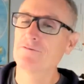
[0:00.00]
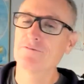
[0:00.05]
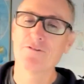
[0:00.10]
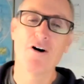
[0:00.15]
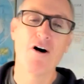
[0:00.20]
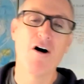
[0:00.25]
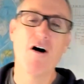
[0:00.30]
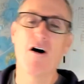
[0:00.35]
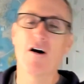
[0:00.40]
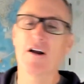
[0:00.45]

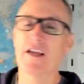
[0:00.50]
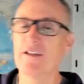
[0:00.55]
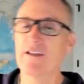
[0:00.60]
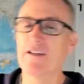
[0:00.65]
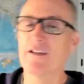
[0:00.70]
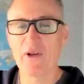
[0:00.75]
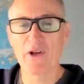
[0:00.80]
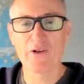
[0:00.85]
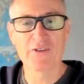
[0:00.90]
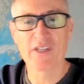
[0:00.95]
long and
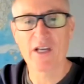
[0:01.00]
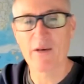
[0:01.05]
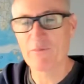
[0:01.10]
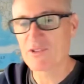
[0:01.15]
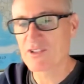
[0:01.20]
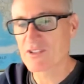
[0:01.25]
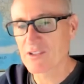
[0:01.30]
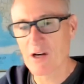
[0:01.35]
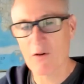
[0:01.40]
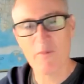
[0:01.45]
built up
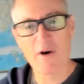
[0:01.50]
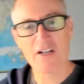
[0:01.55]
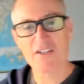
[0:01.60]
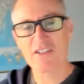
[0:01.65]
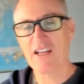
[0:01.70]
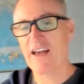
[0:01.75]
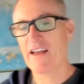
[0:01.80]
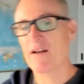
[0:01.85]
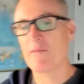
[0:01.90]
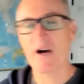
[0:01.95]
so much
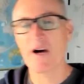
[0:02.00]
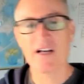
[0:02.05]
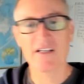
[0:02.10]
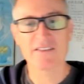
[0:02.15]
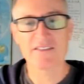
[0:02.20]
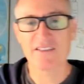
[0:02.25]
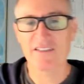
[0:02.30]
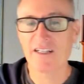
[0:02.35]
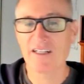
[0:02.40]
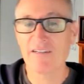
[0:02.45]

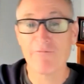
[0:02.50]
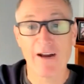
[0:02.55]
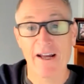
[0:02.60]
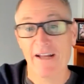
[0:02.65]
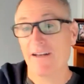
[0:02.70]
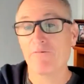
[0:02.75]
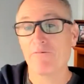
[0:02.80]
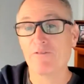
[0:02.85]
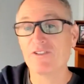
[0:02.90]
animosity, right?